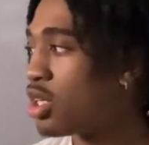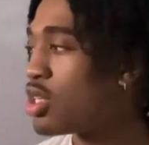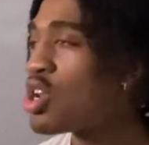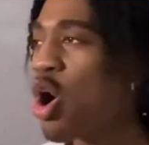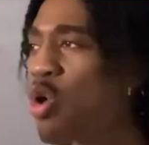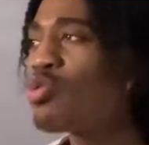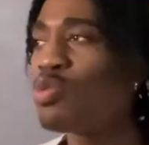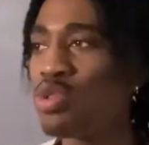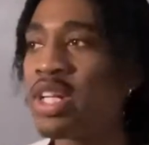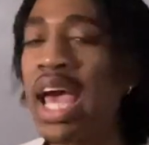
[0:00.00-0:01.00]
No,
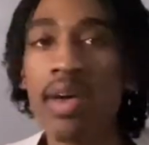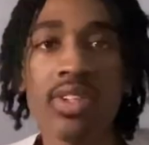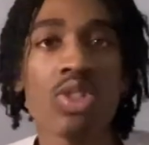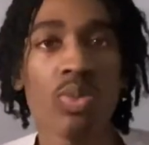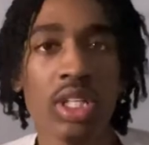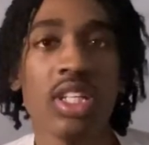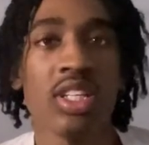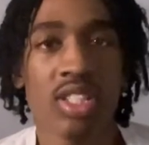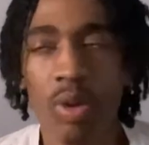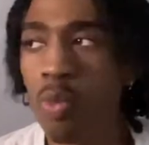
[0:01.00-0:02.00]
you should have this
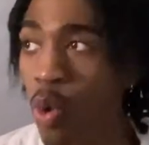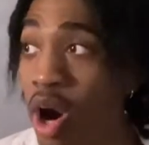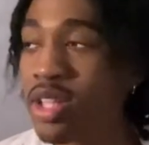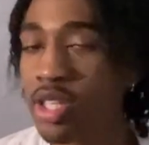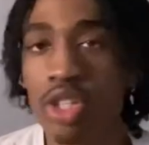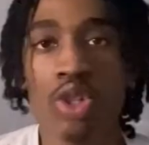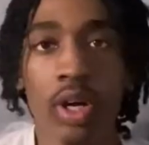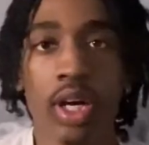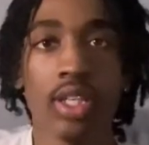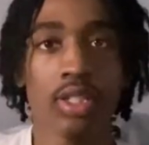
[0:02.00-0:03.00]
willingness and want to
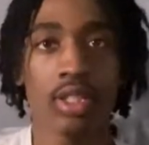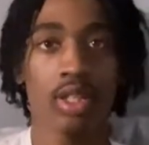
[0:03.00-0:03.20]
trust.